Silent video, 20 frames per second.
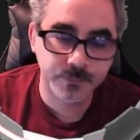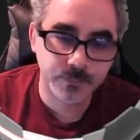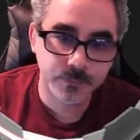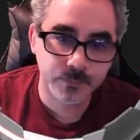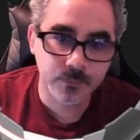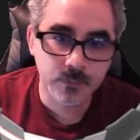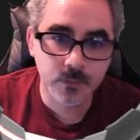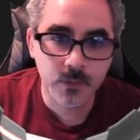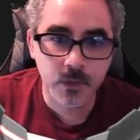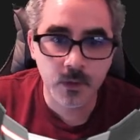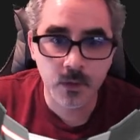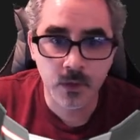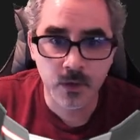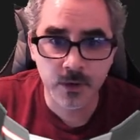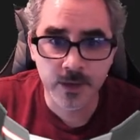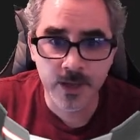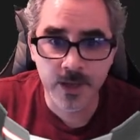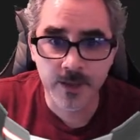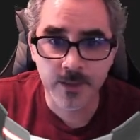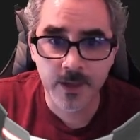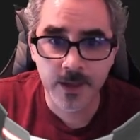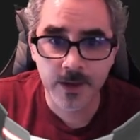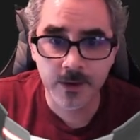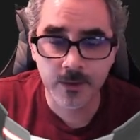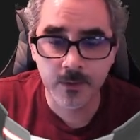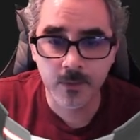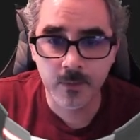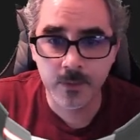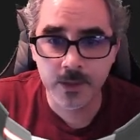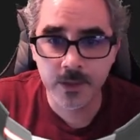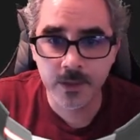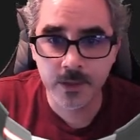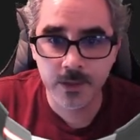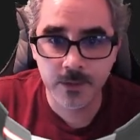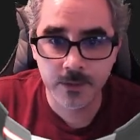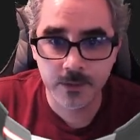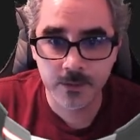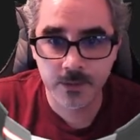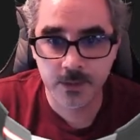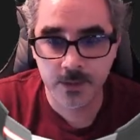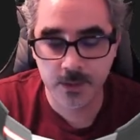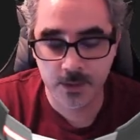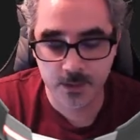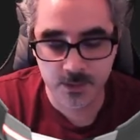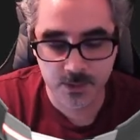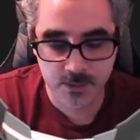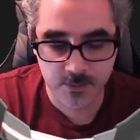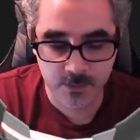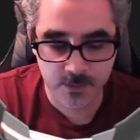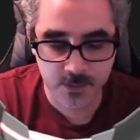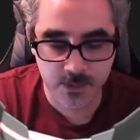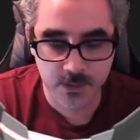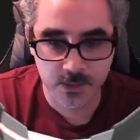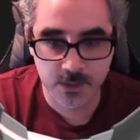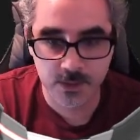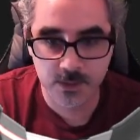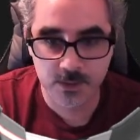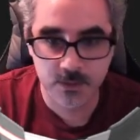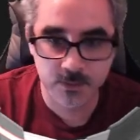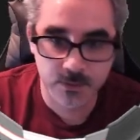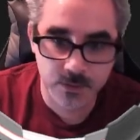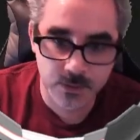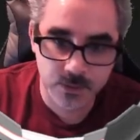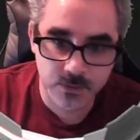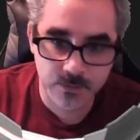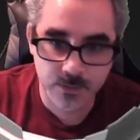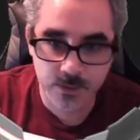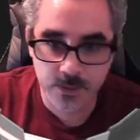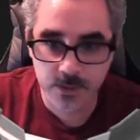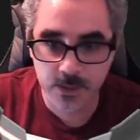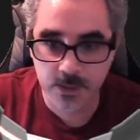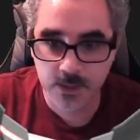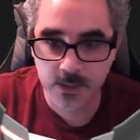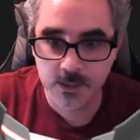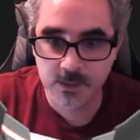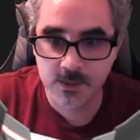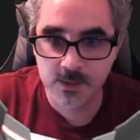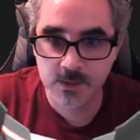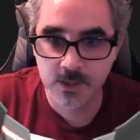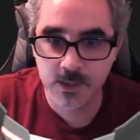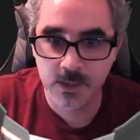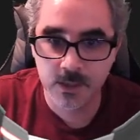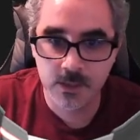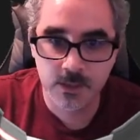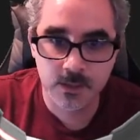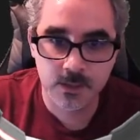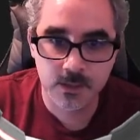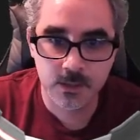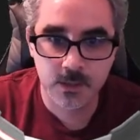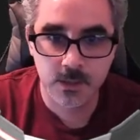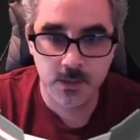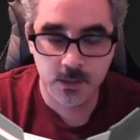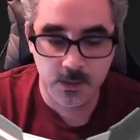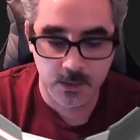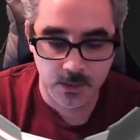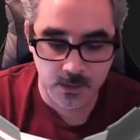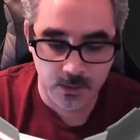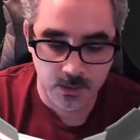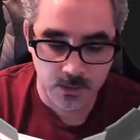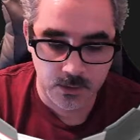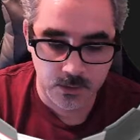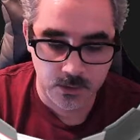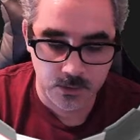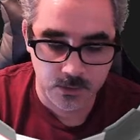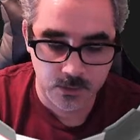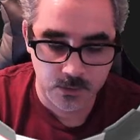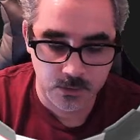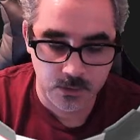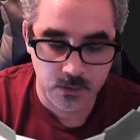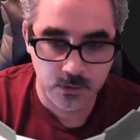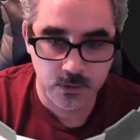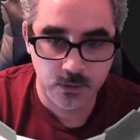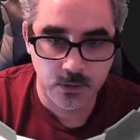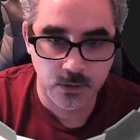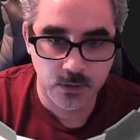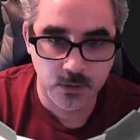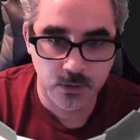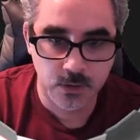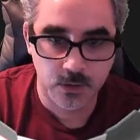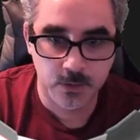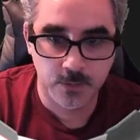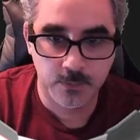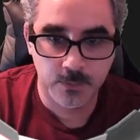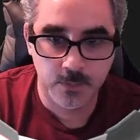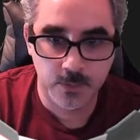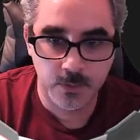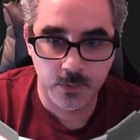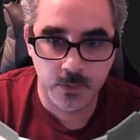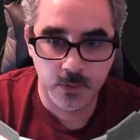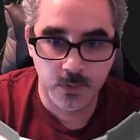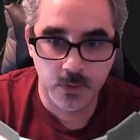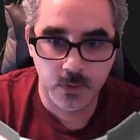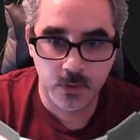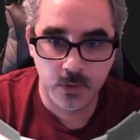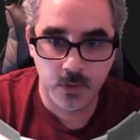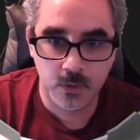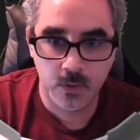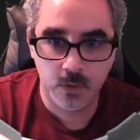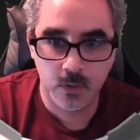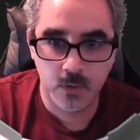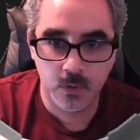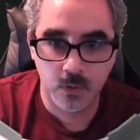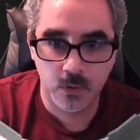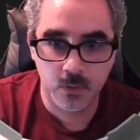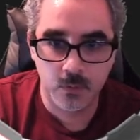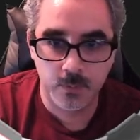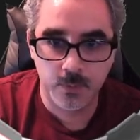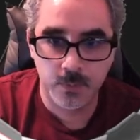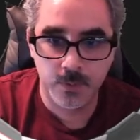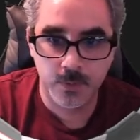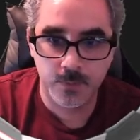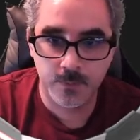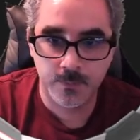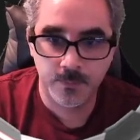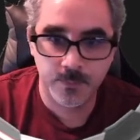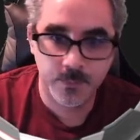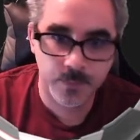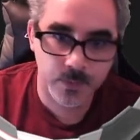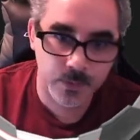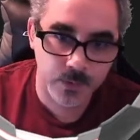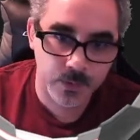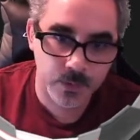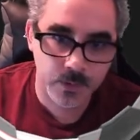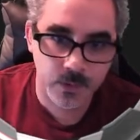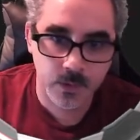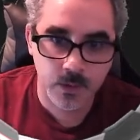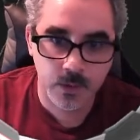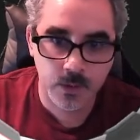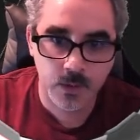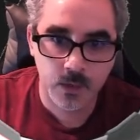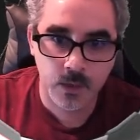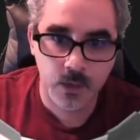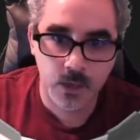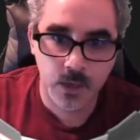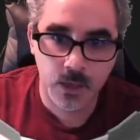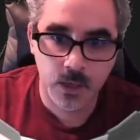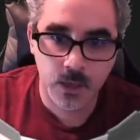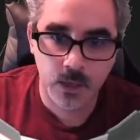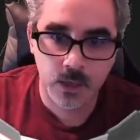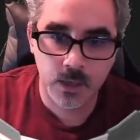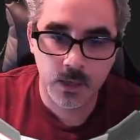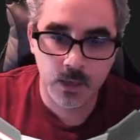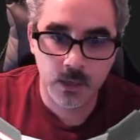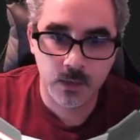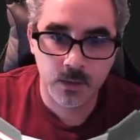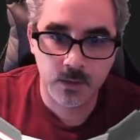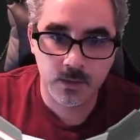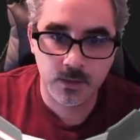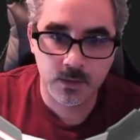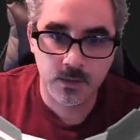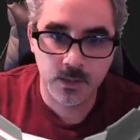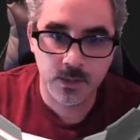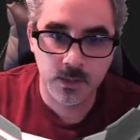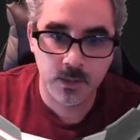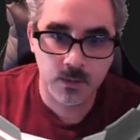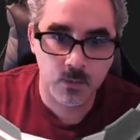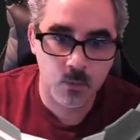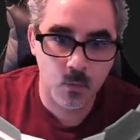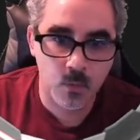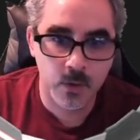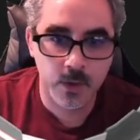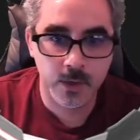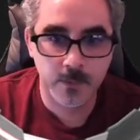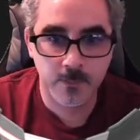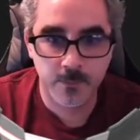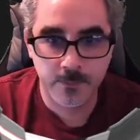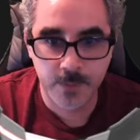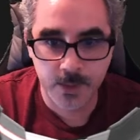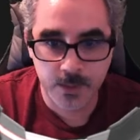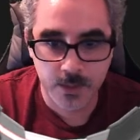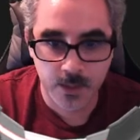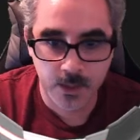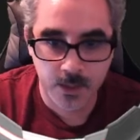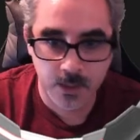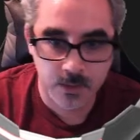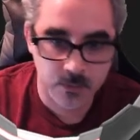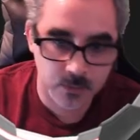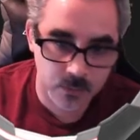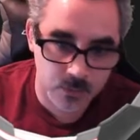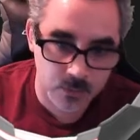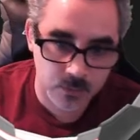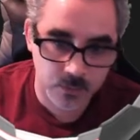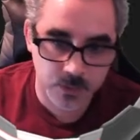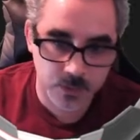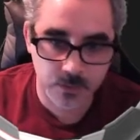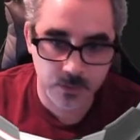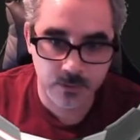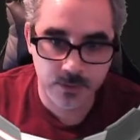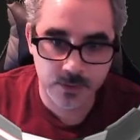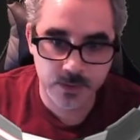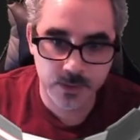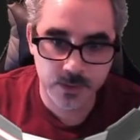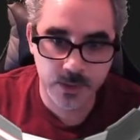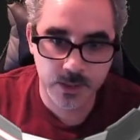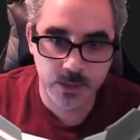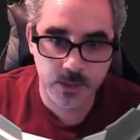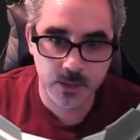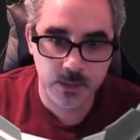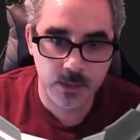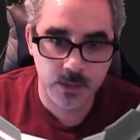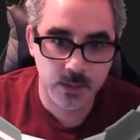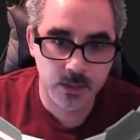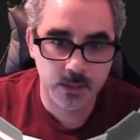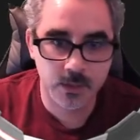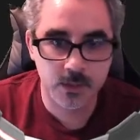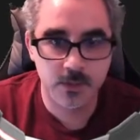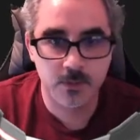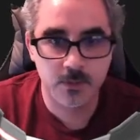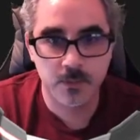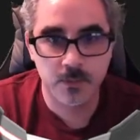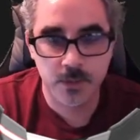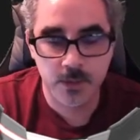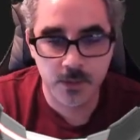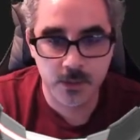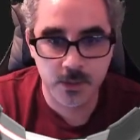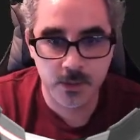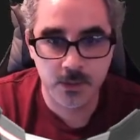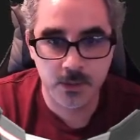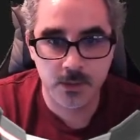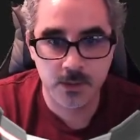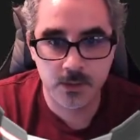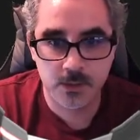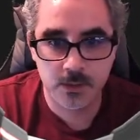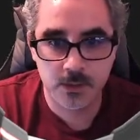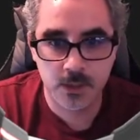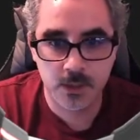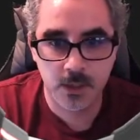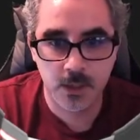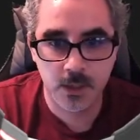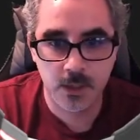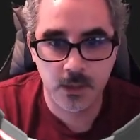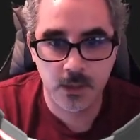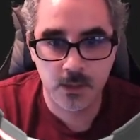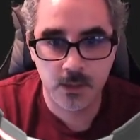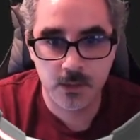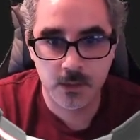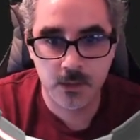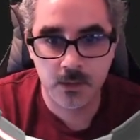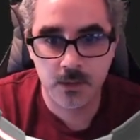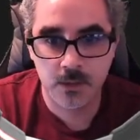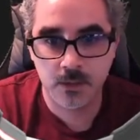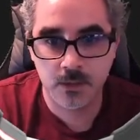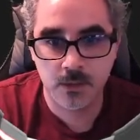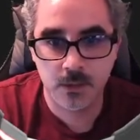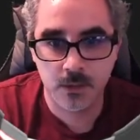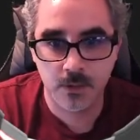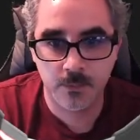I'm going to add another one here. And this one is going to be add state, jump, loop. And I'm going to take one pin out to another state. And this one is end, jump.